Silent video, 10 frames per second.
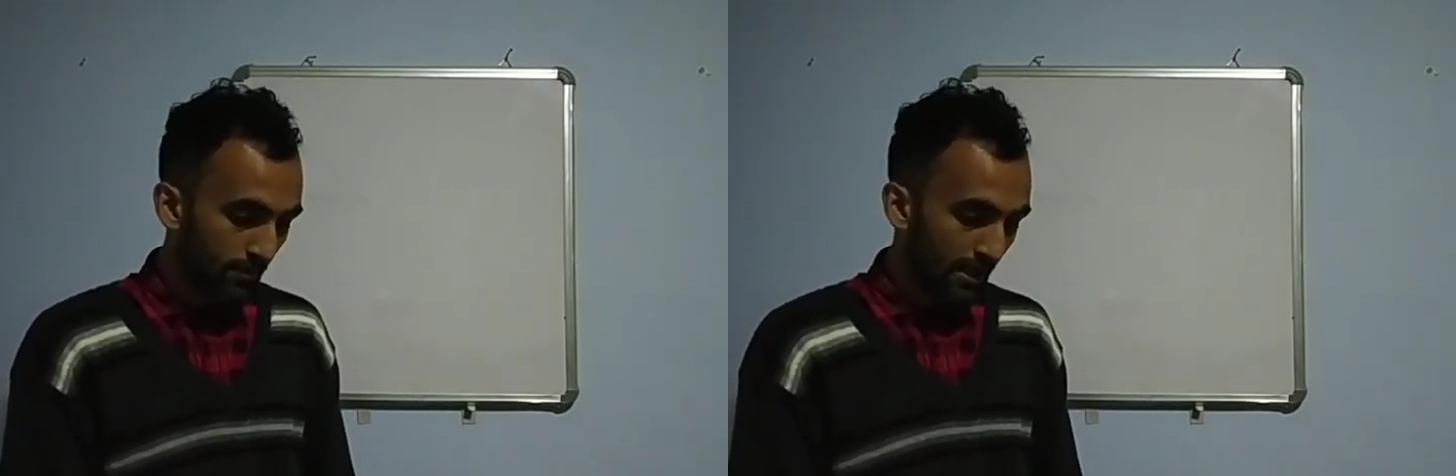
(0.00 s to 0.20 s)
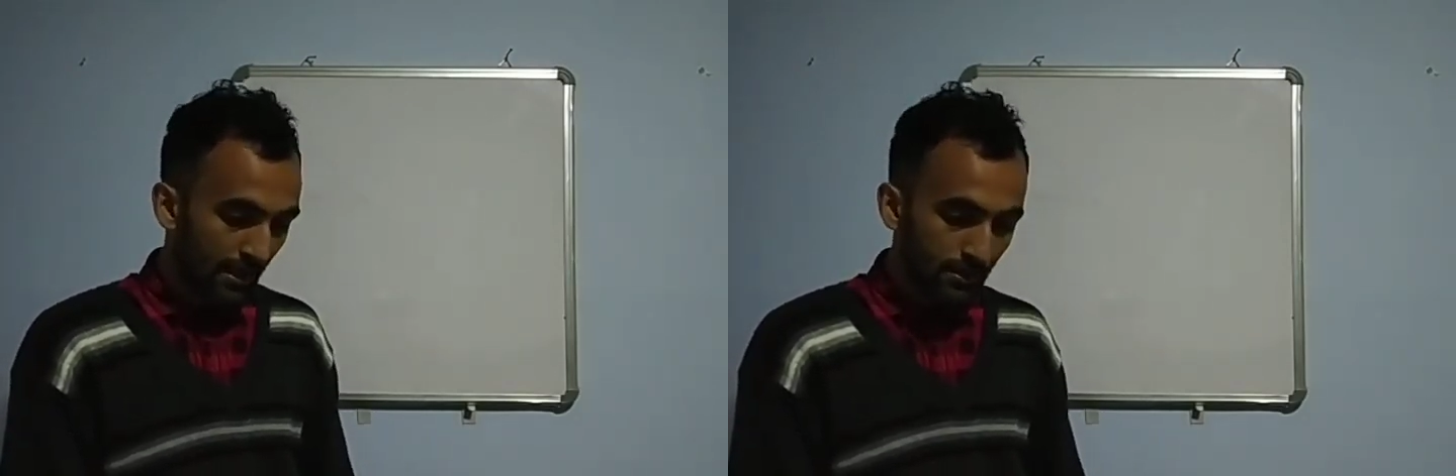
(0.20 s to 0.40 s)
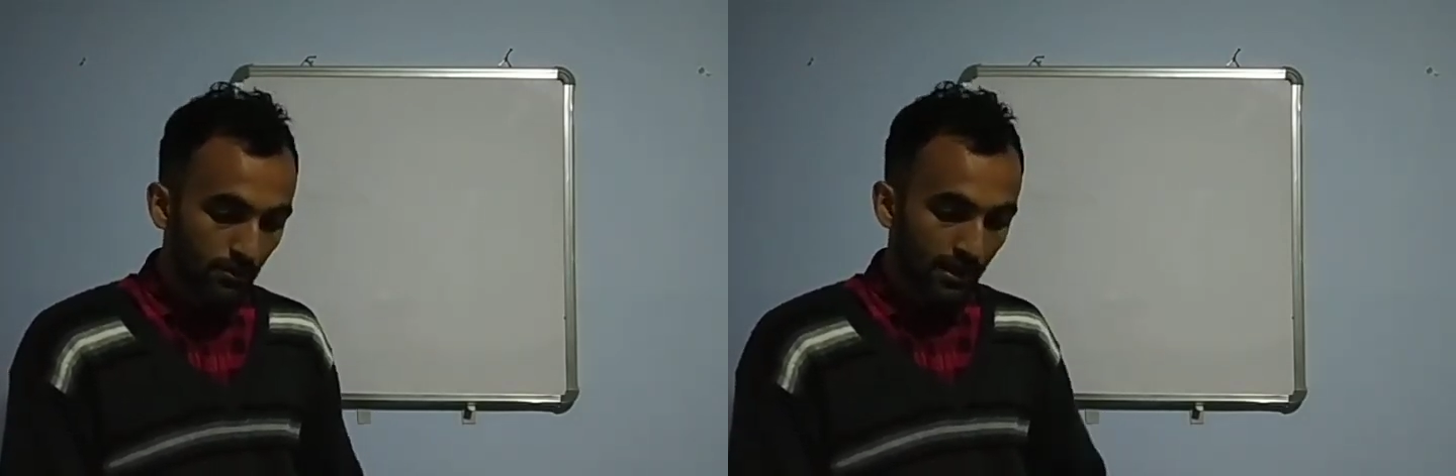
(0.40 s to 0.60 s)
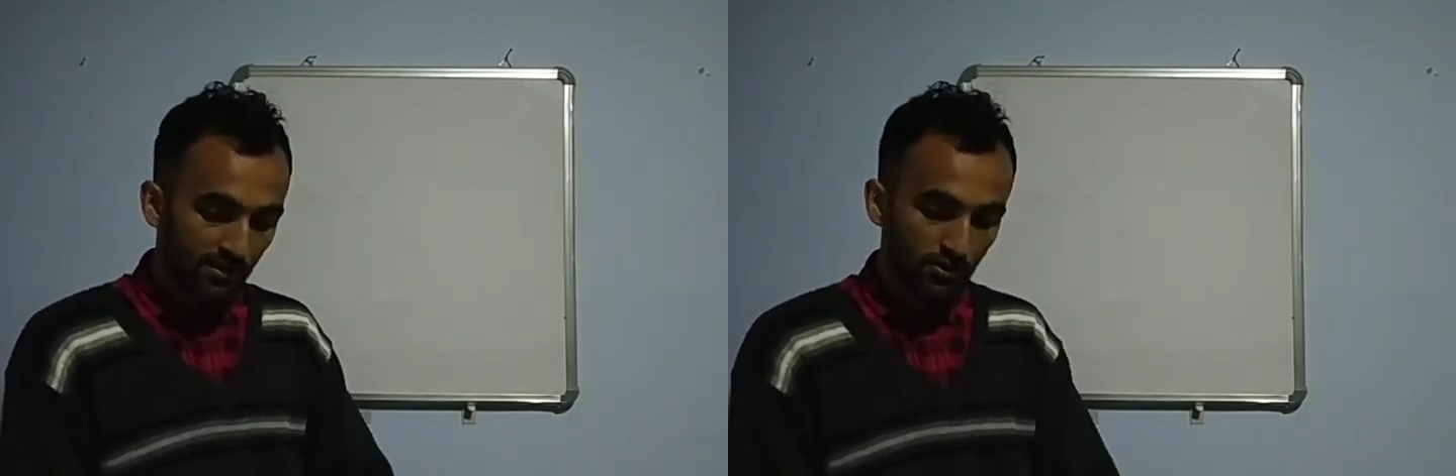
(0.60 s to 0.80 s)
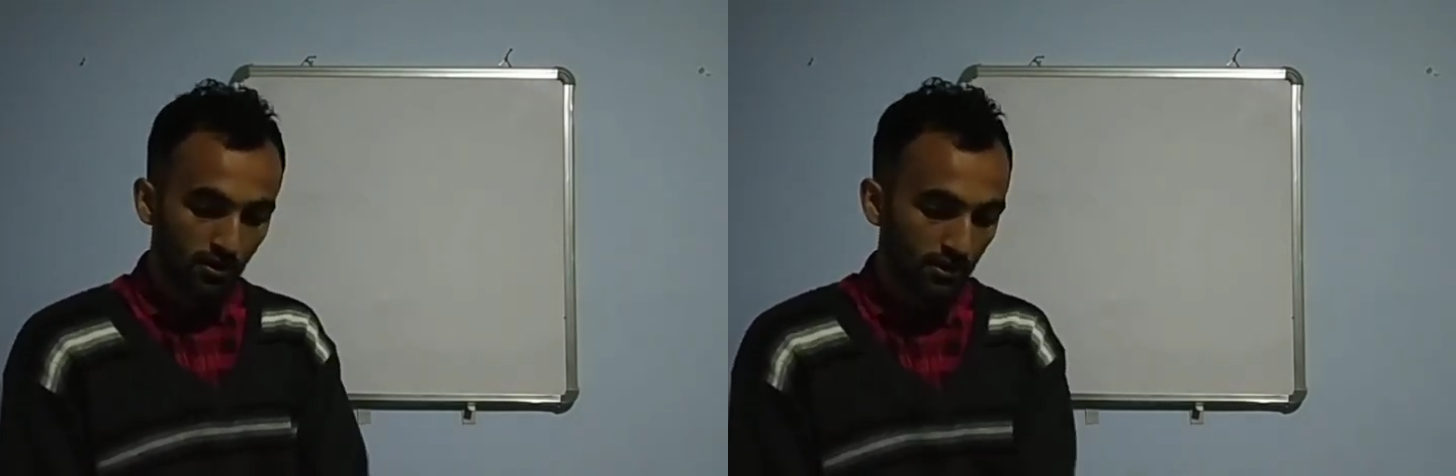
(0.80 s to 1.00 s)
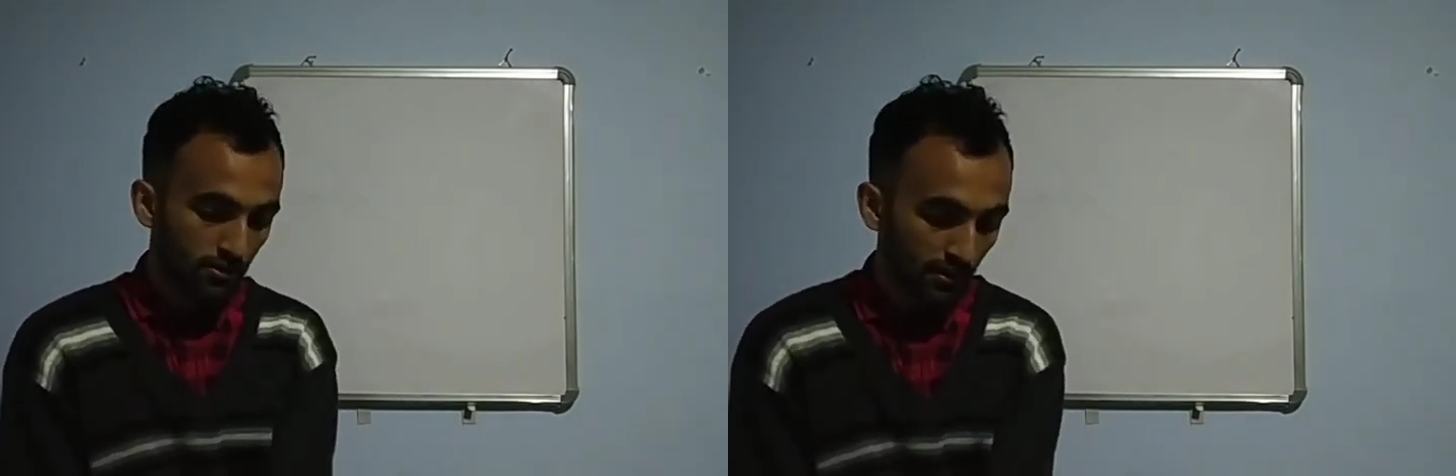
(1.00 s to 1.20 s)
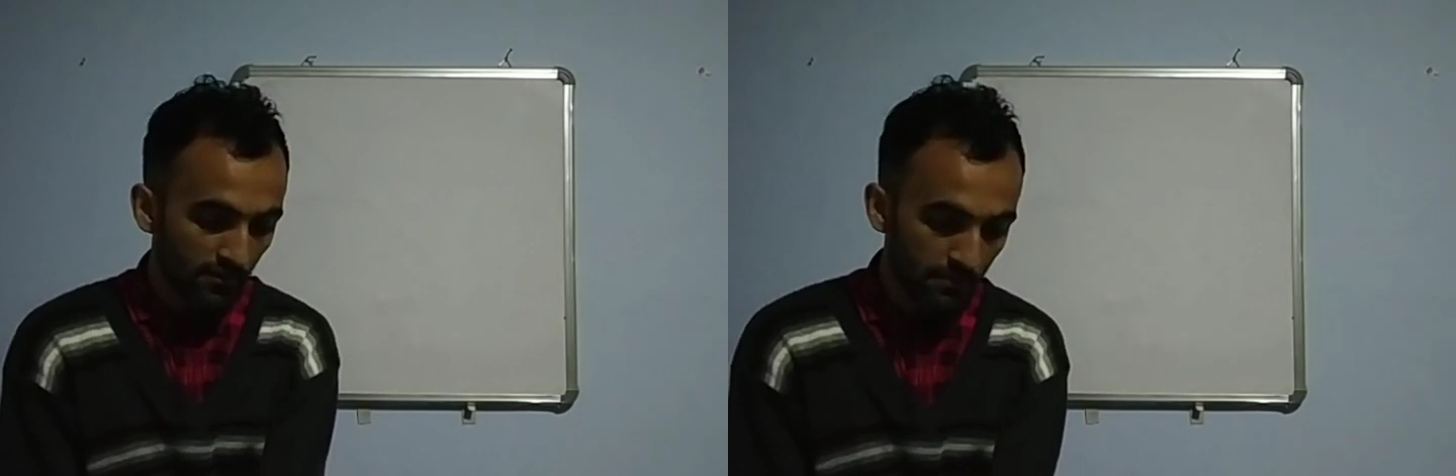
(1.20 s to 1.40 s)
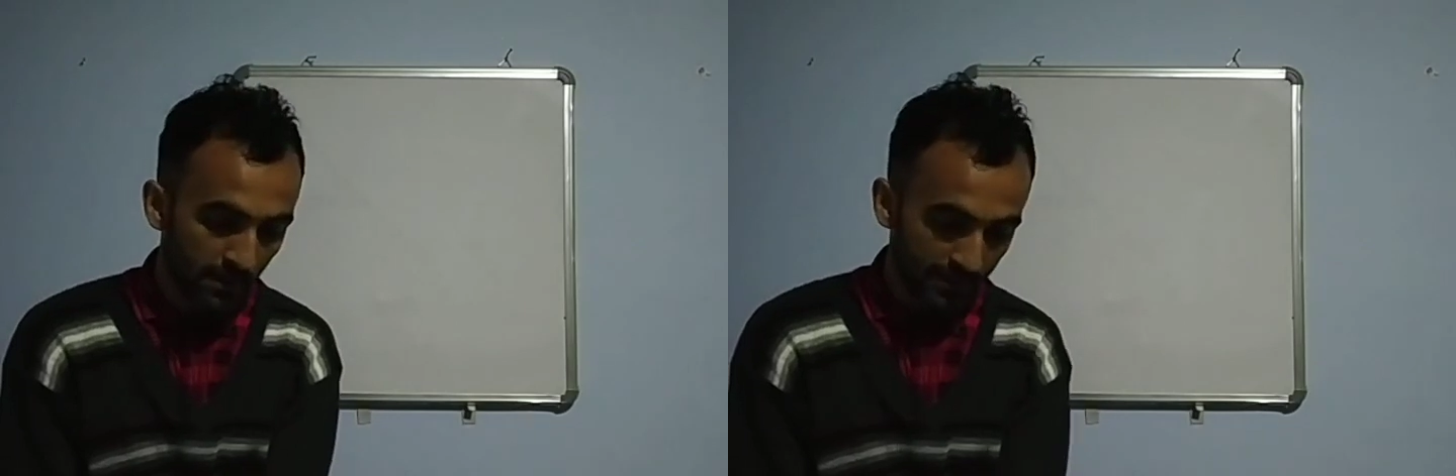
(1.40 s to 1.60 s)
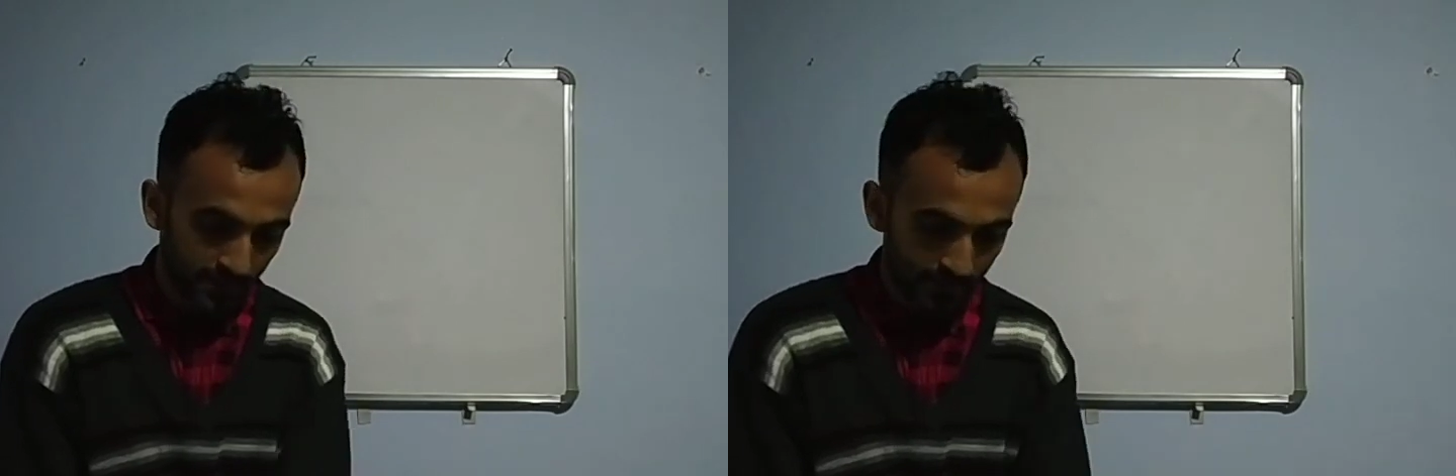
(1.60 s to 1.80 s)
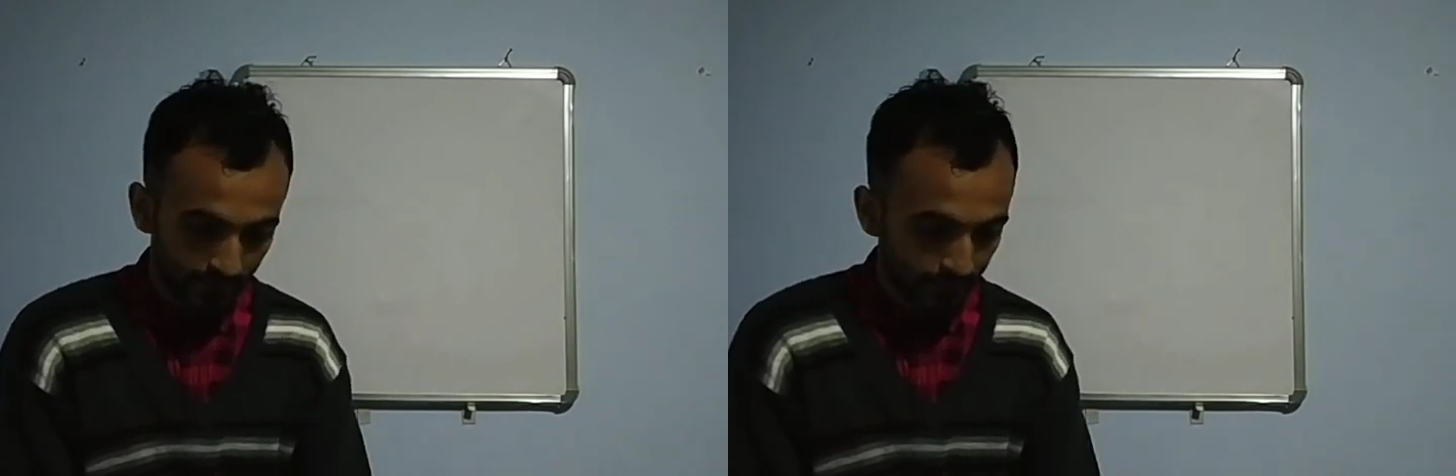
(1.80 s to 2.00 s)
and you will enjoy solving
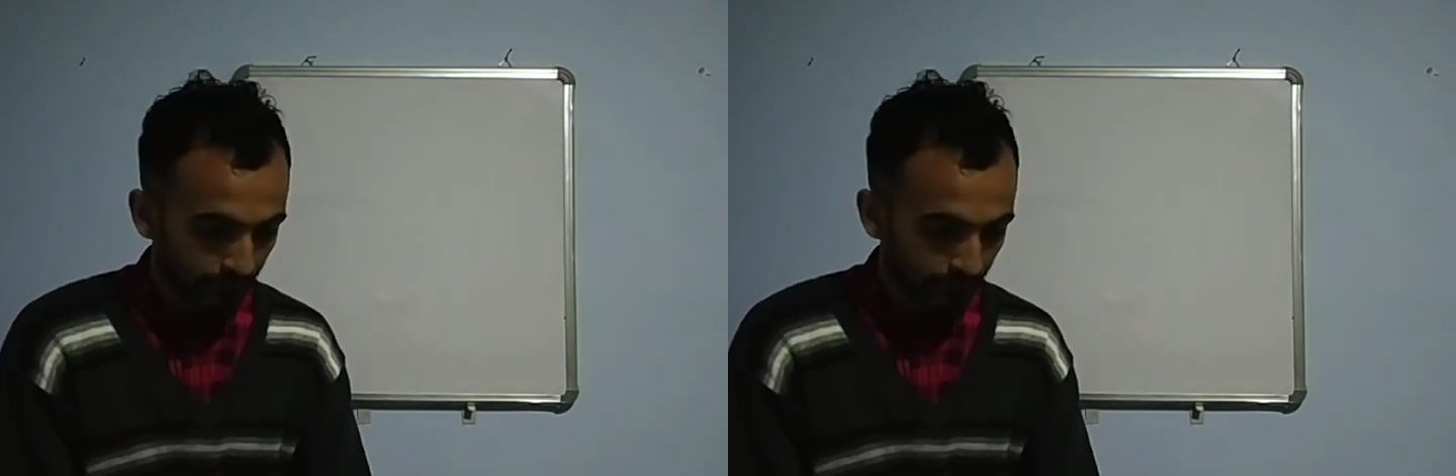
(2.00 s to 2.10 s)
maths.